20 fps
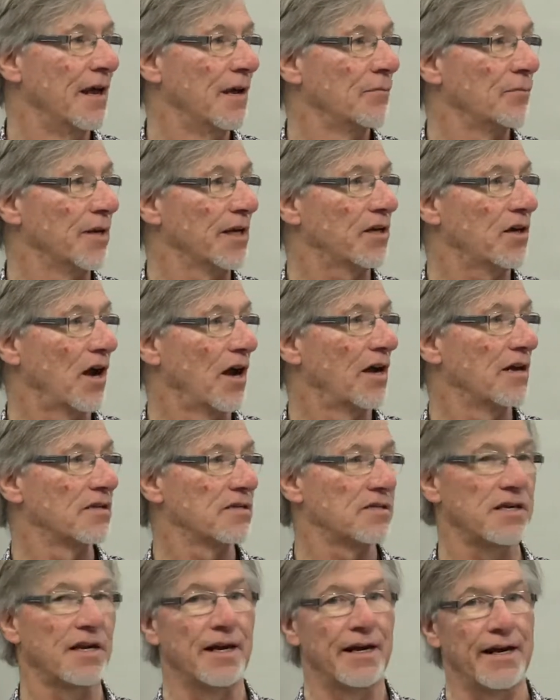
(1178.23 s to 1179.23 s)

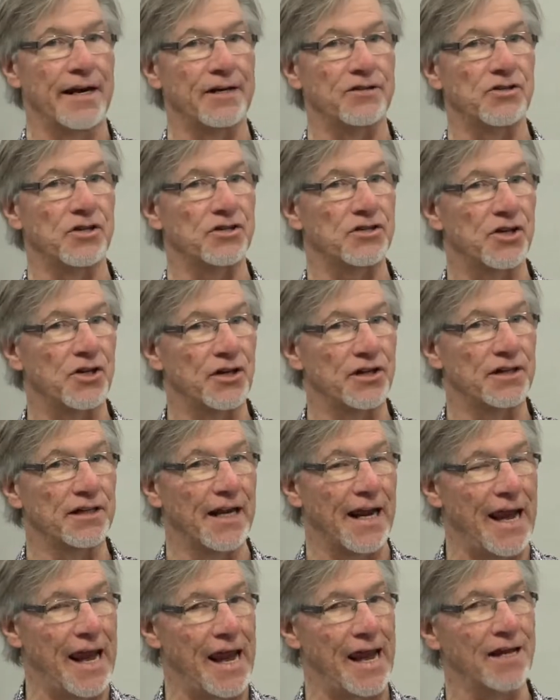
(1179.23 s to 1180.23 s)
because he just couldn't
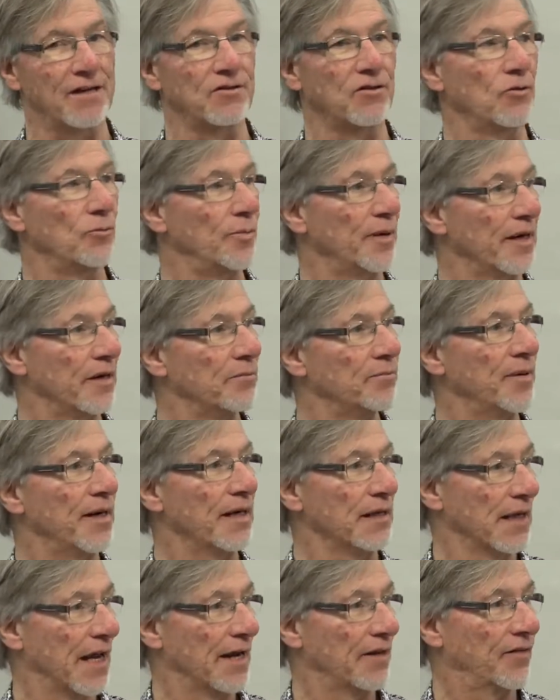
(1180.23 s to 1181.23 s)
handle being beat
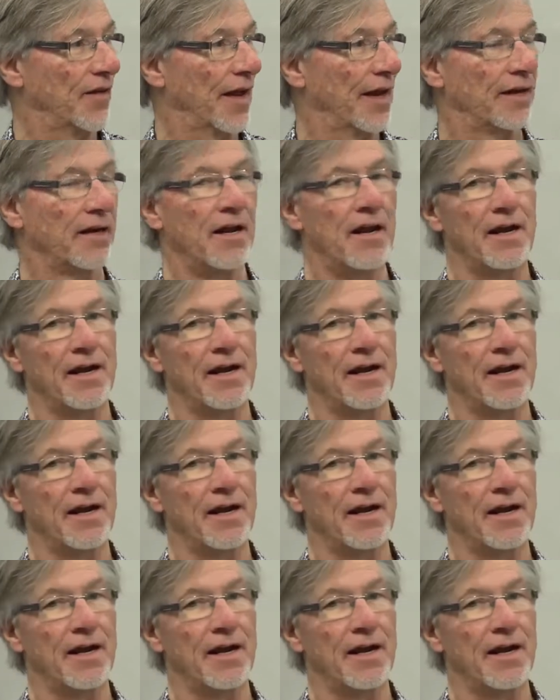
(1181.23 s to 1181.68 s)
like that,